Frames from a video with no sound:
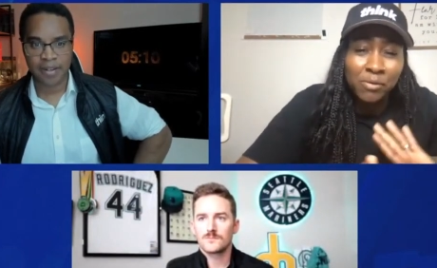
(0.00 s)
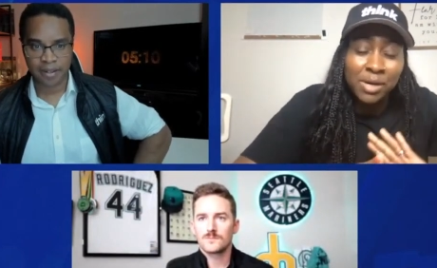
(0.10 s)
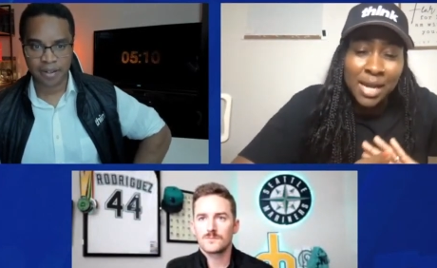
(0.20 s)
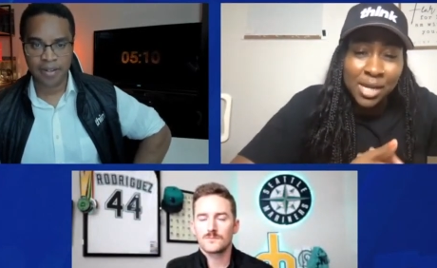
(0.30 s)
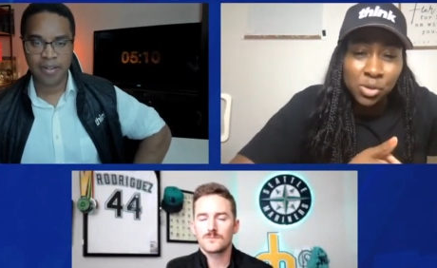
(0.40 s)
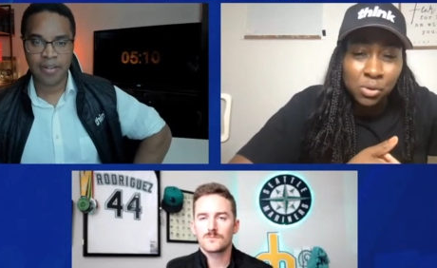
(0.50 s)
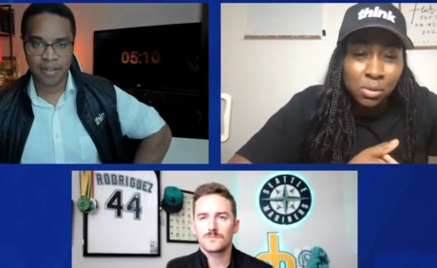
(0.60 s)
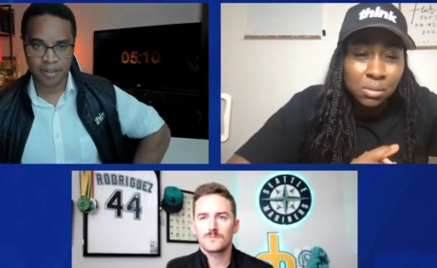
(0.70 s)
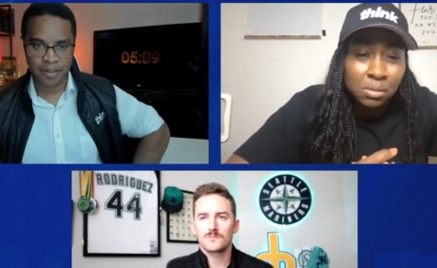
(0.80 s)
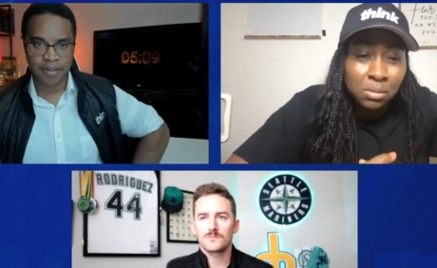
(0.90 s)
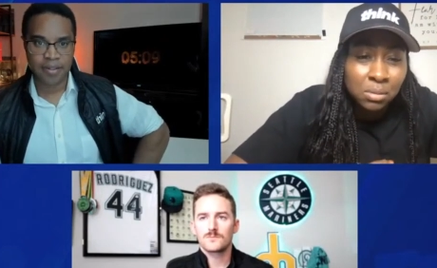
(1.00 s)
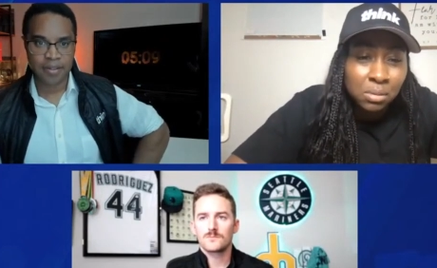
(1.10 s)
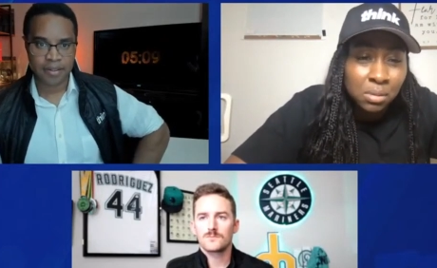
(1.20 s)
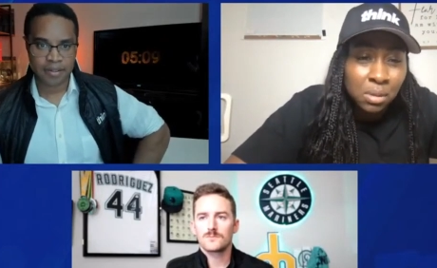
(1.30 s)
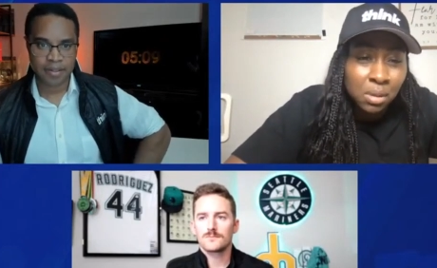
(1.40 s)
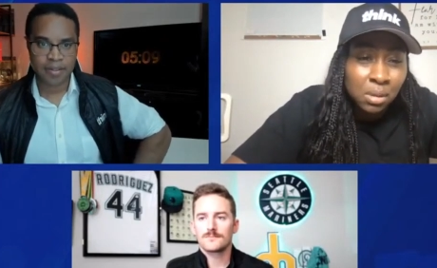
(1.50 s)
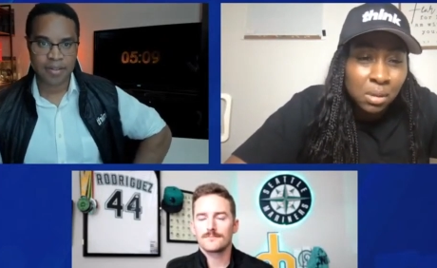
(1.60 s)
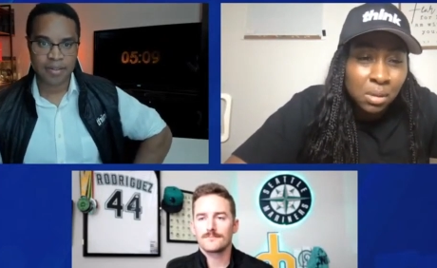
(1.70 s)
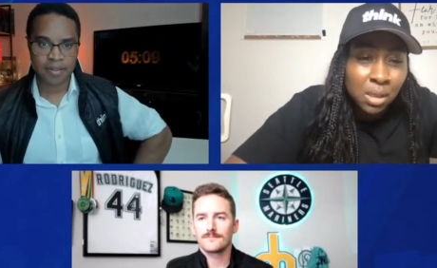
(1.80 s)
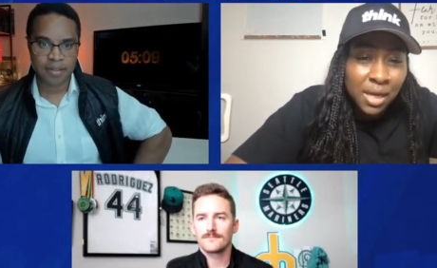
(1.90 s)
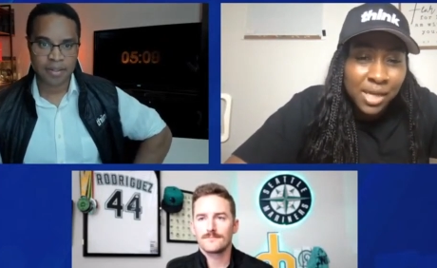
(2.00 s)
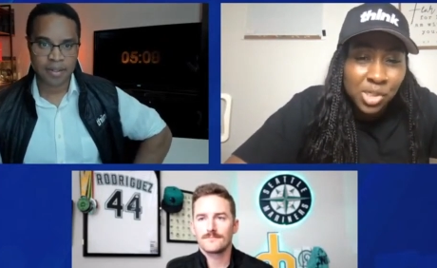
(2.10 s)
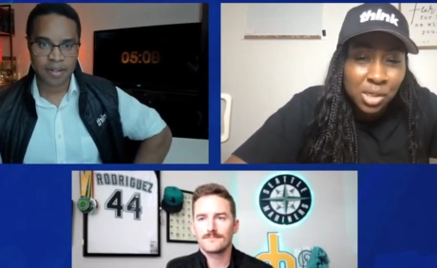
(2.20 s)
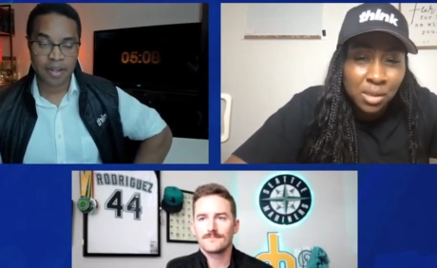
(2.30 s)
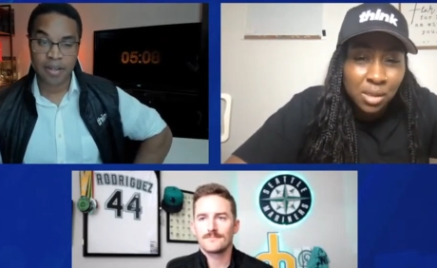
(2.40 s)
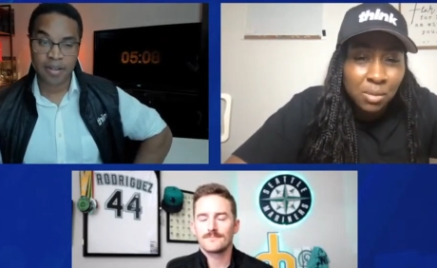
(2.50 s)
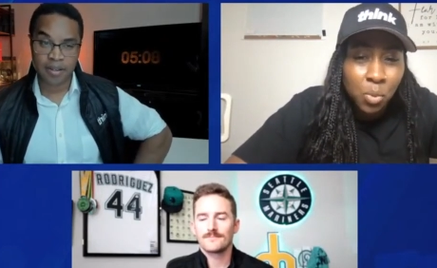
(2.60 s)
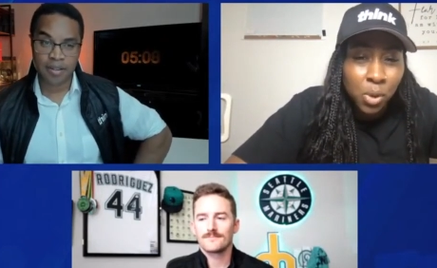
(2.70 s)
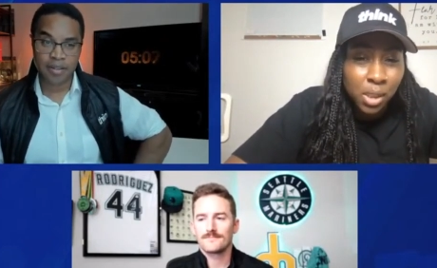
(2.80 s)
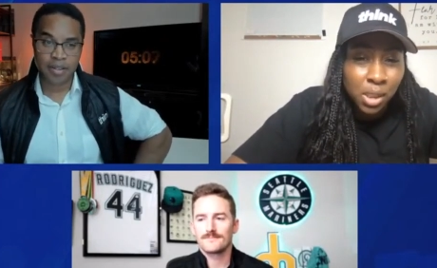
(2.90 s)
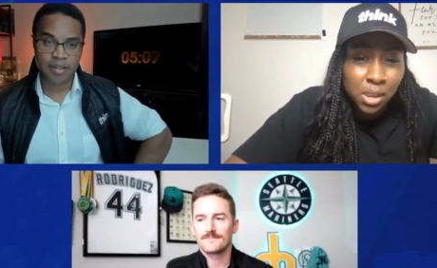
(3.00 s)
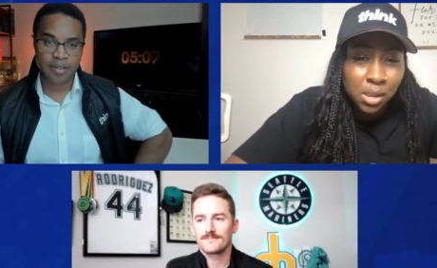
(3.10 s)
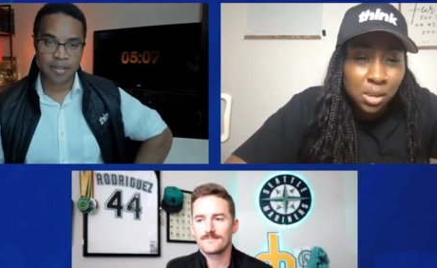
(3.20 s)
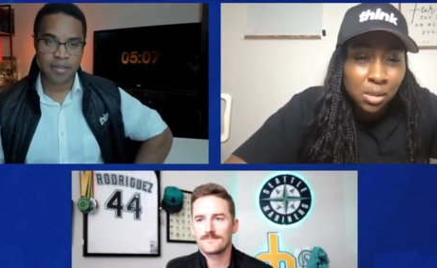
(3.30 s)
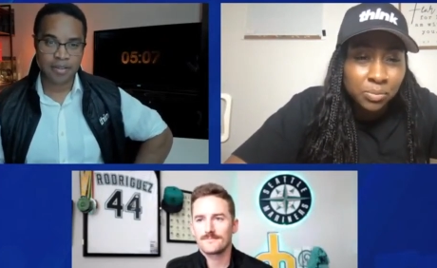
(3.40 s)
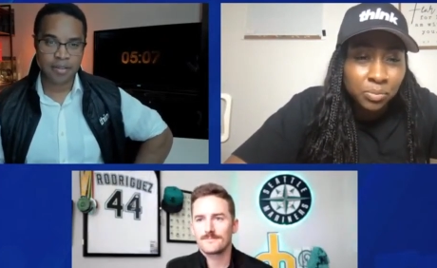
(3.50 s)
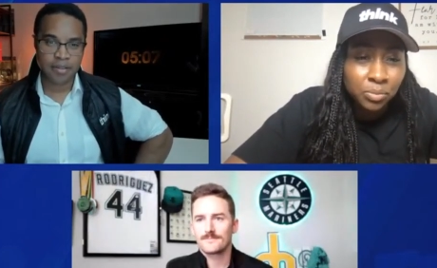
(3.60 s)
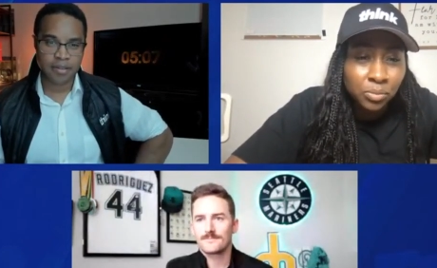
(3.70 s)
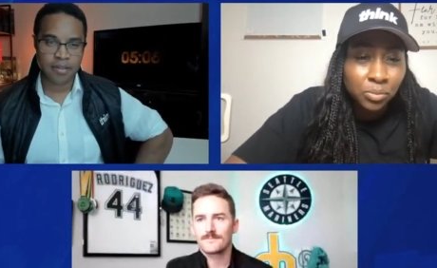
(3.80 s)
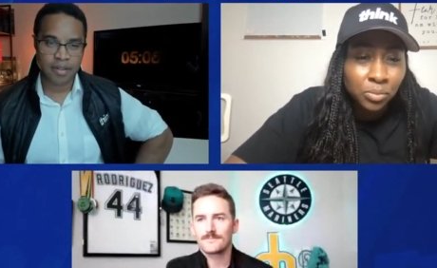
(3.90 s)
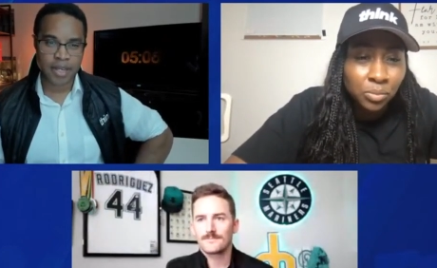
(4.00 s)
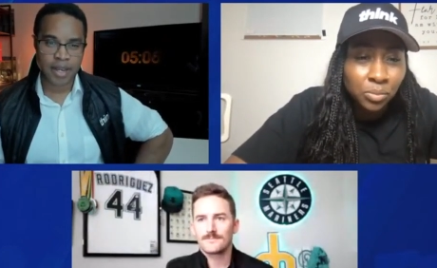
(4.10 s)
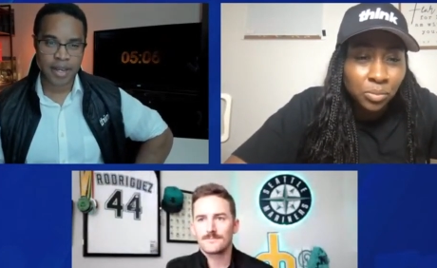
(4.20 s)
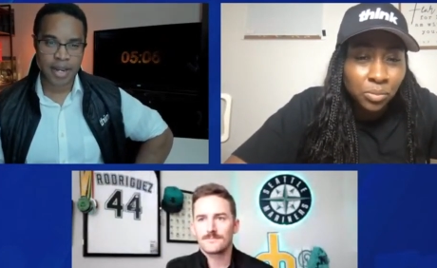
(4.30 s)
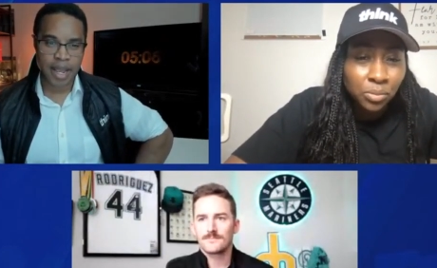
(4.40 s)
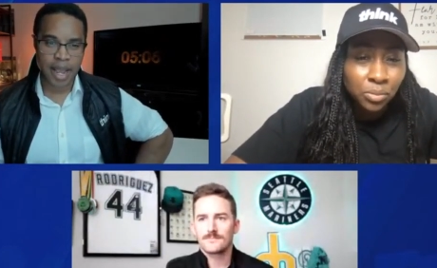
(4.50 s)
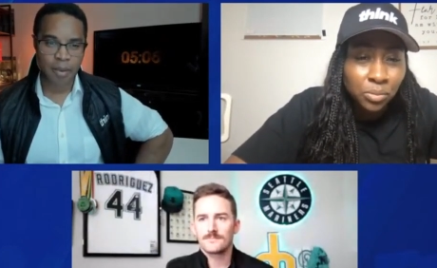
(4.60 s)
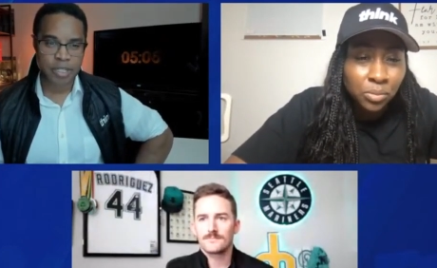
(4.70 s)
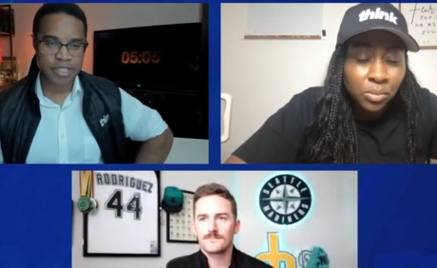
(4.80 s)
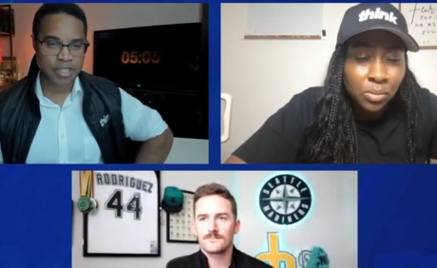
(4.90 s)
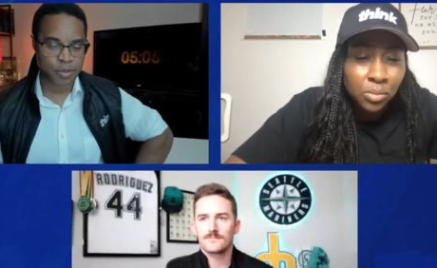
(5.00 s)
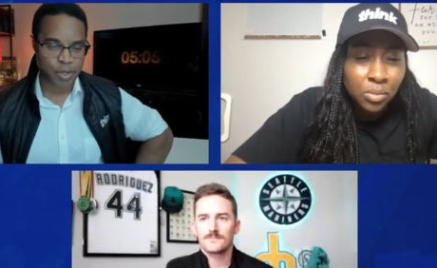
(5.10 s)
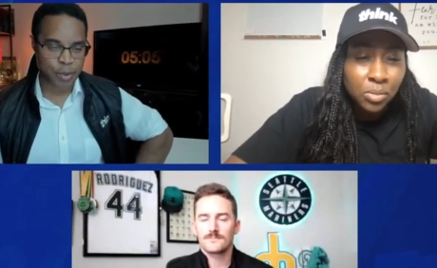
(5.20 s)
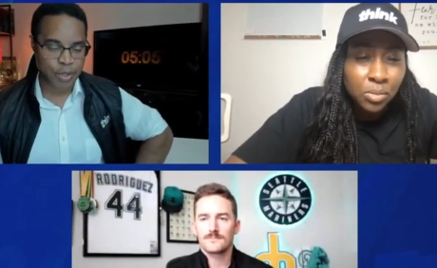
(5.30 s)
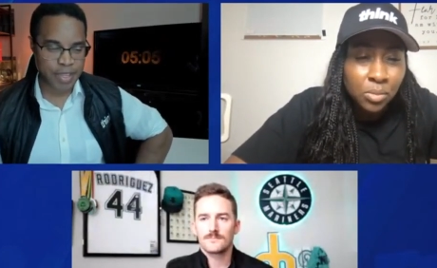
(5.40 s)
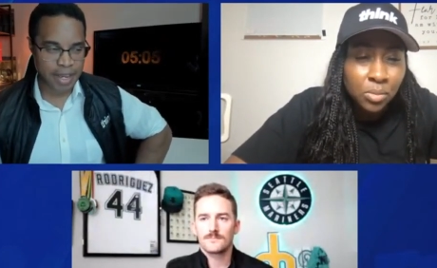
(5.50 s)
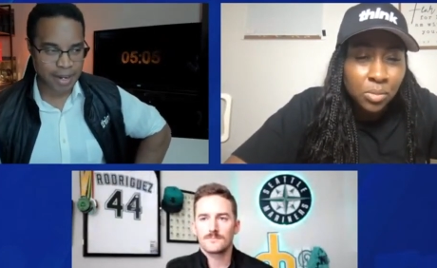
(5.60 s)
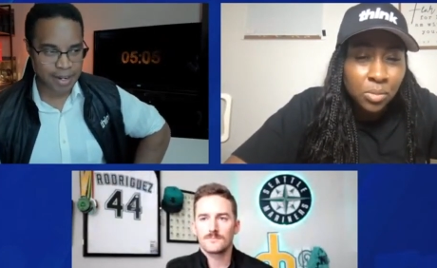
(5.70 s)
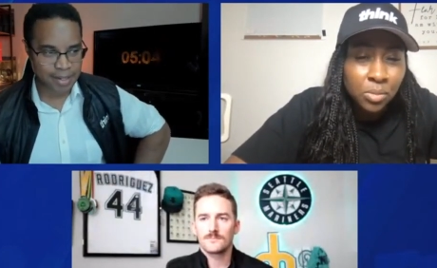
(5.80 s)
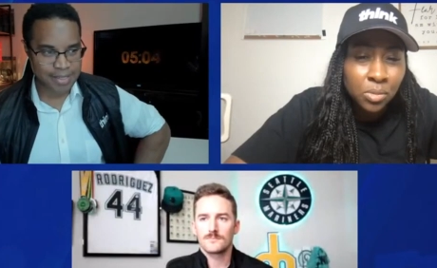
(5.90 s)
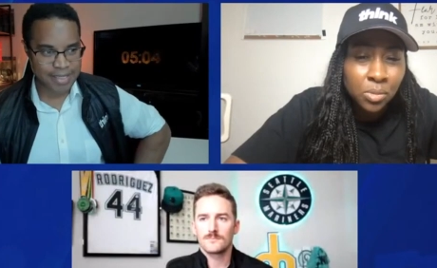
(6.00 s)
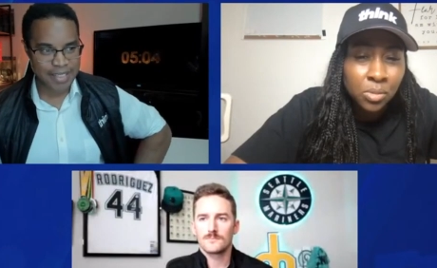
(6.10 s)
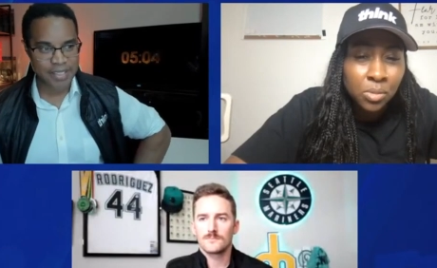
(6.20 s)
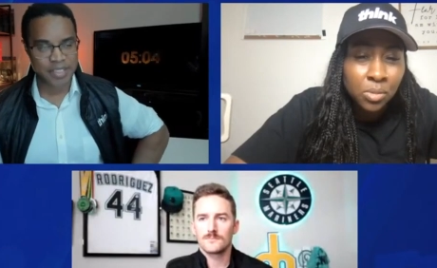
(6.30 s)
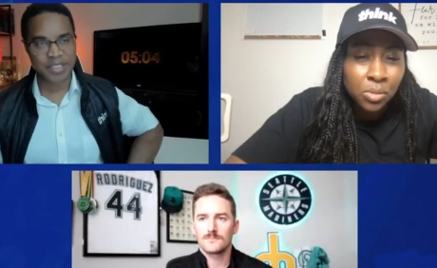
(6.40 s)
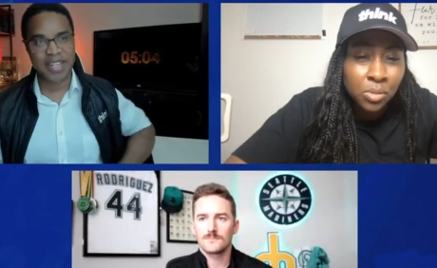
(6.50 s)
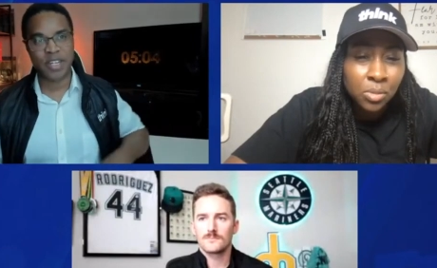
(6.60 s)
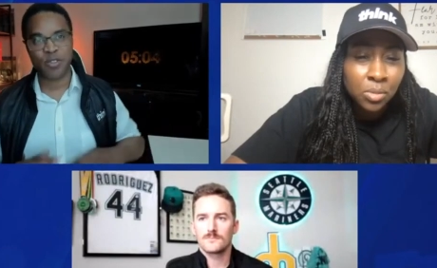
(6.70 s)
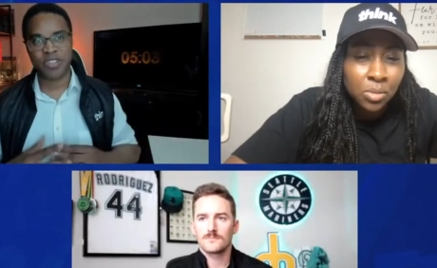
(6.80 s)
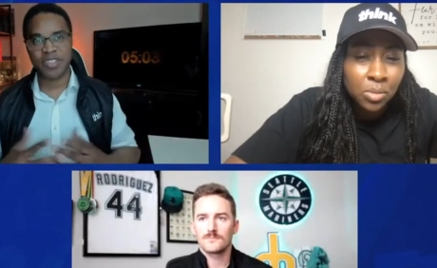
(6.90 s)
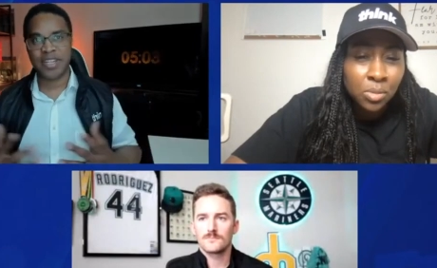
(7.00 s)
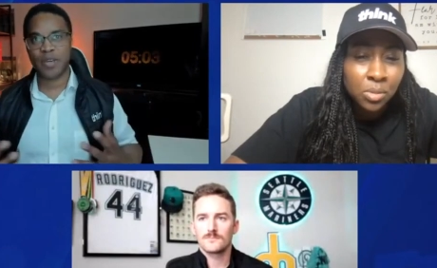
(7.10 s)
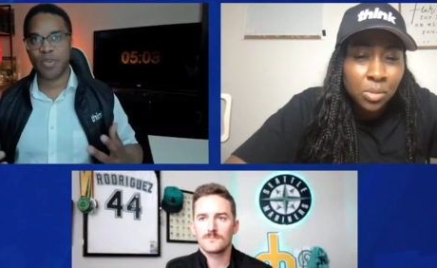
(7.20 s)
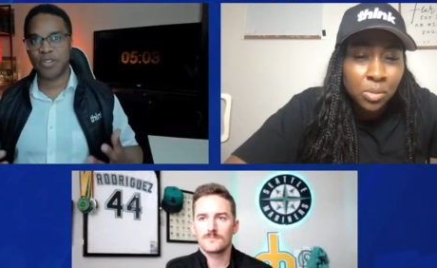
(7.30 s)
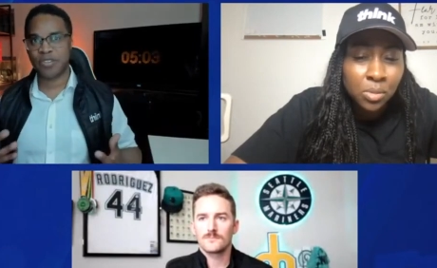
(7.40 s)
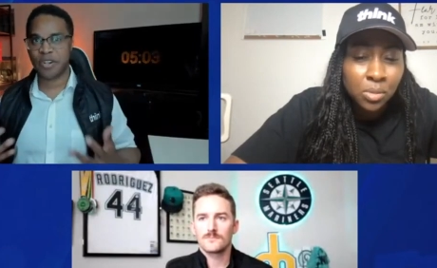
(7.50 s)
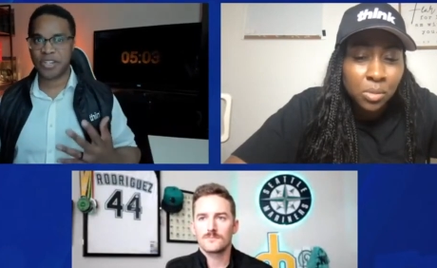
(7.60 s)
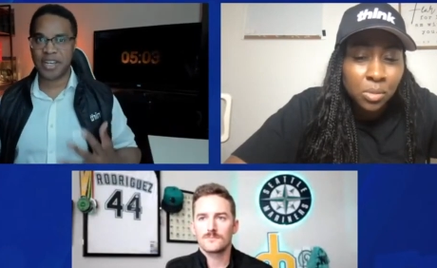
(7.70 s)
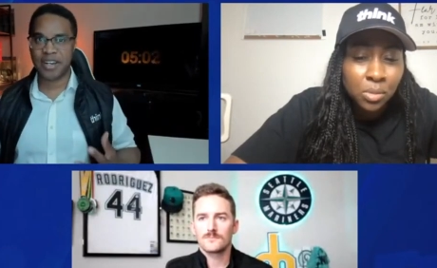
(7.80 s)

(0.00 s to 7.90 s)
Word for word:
Speaker 1: of a natural connection than the mortgage.
Speaker 2: Yeah, and I, I, would tend to agree with that. And it's it's interesting when you start to